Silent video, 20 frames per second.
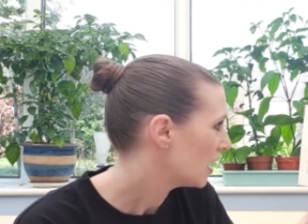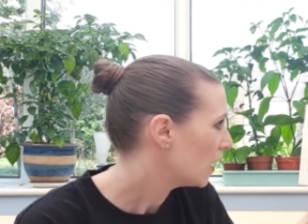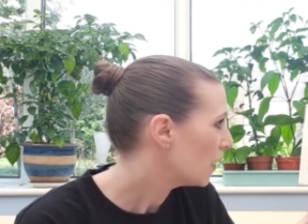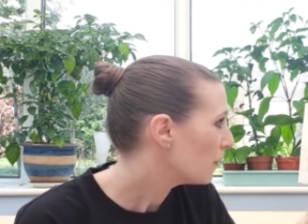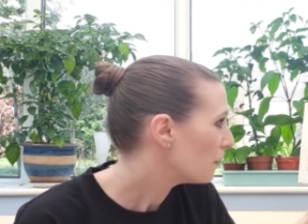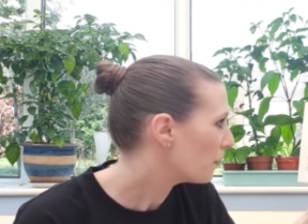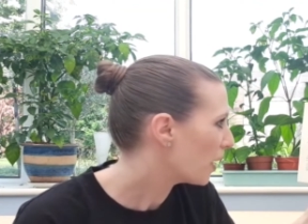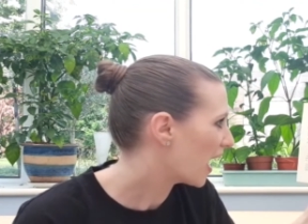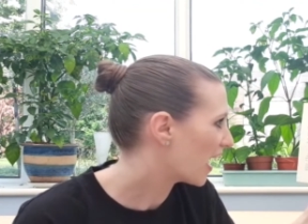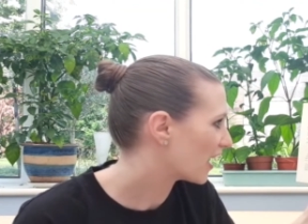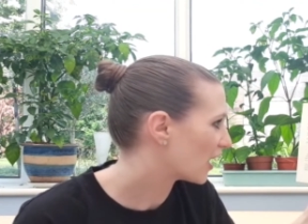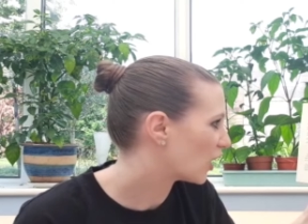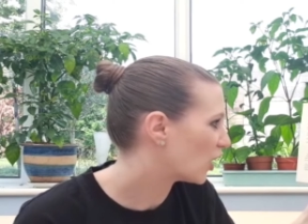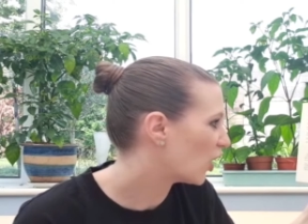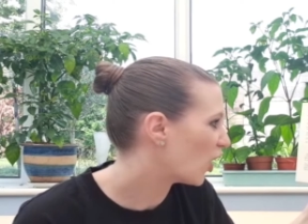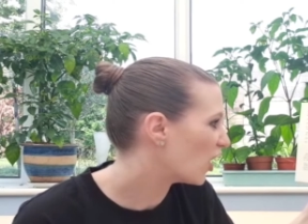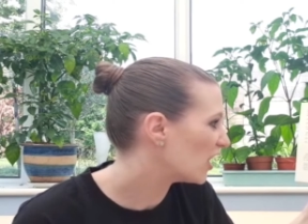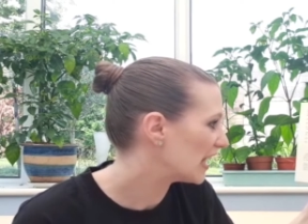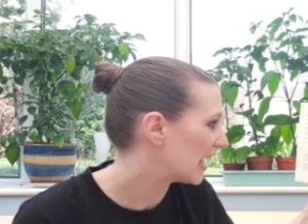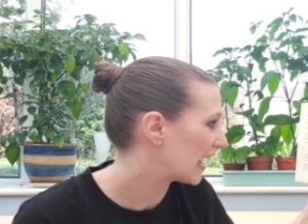"By
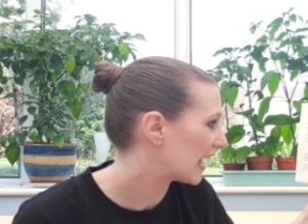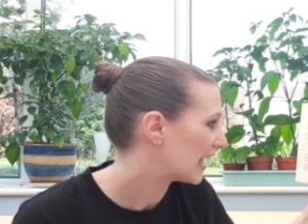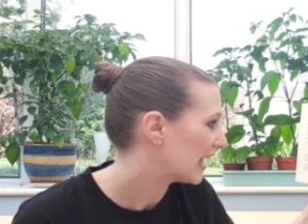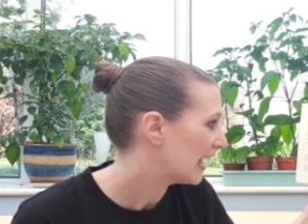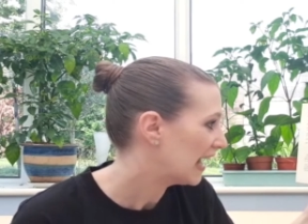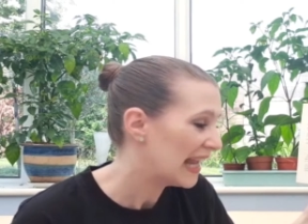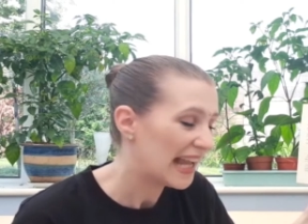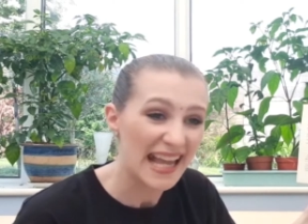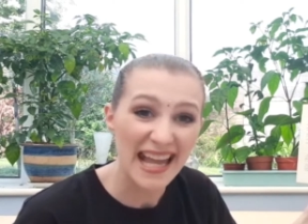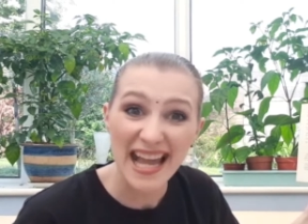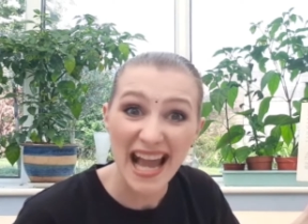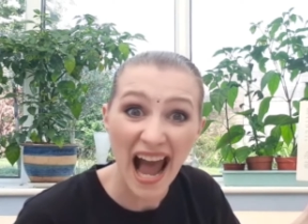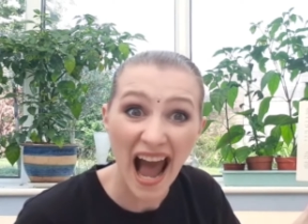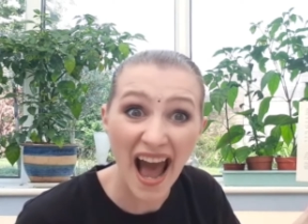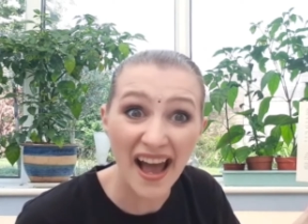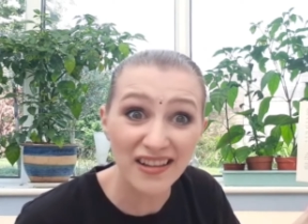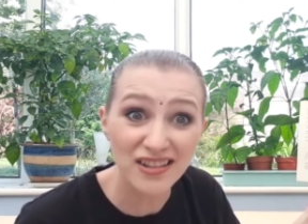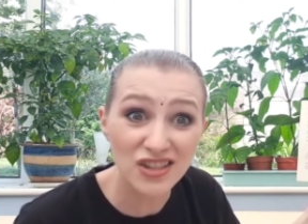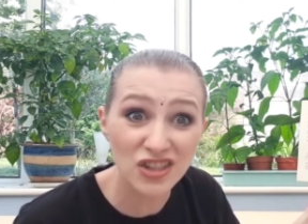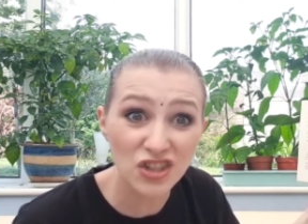golly, he
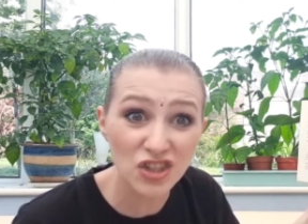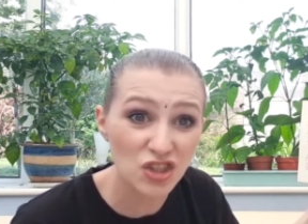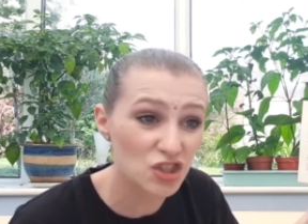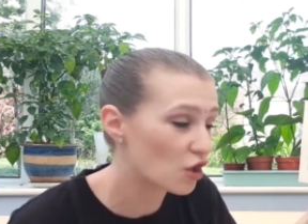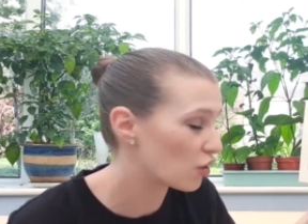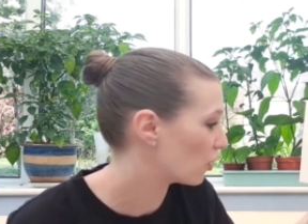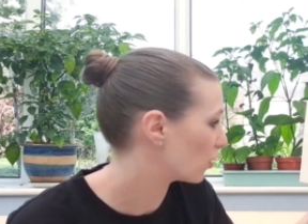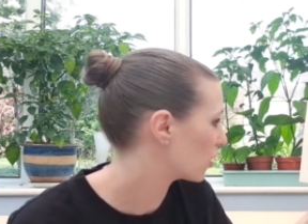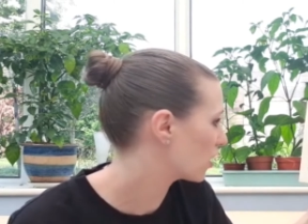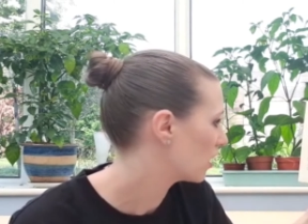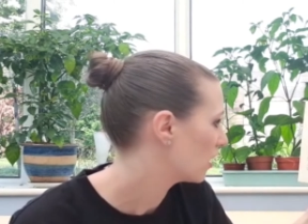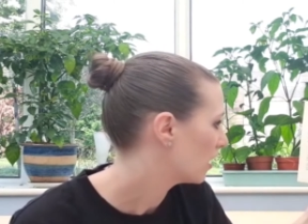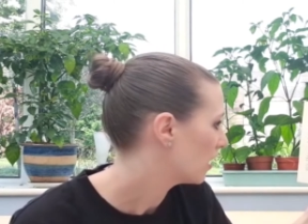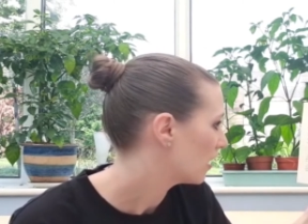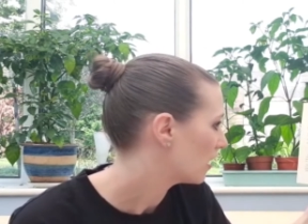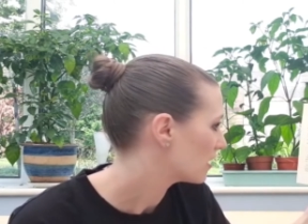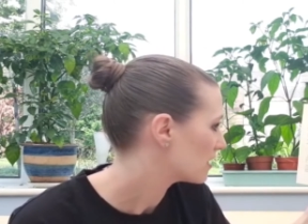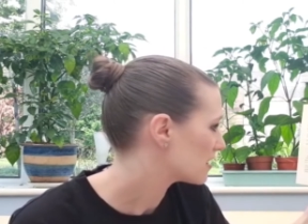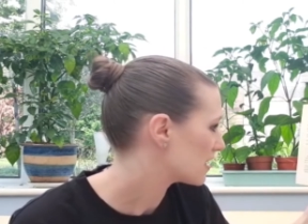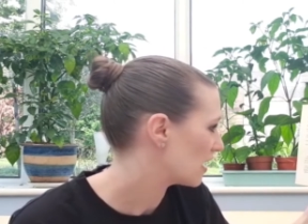has stuck,"
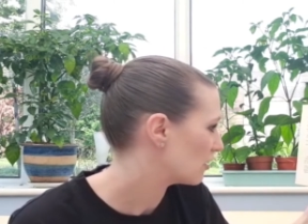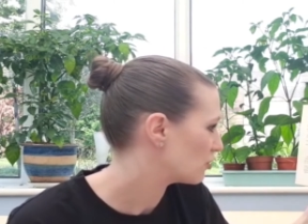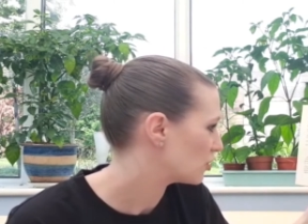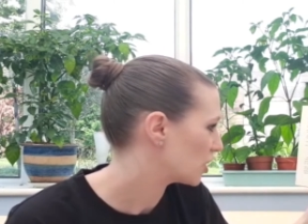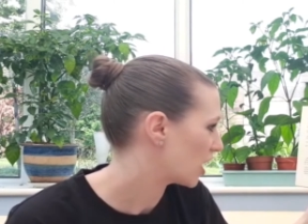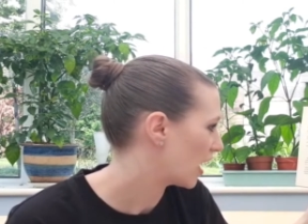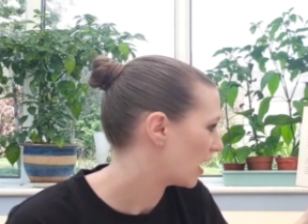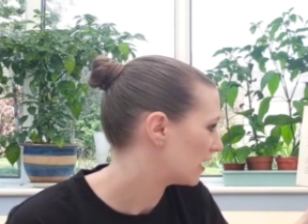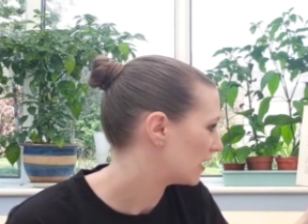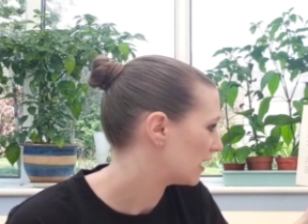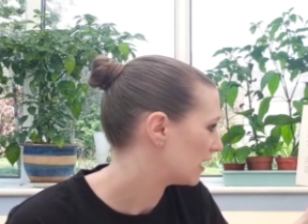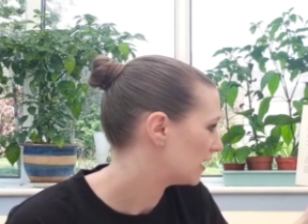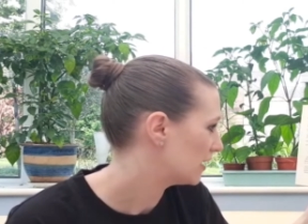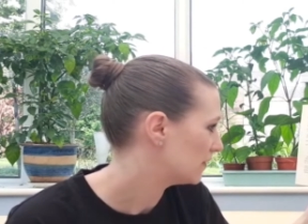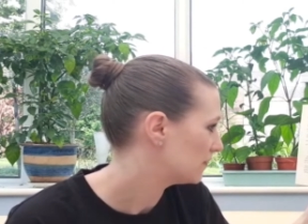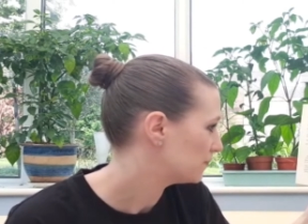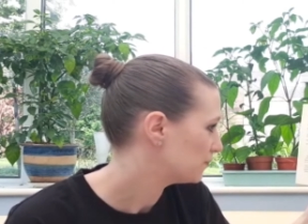said Charlie.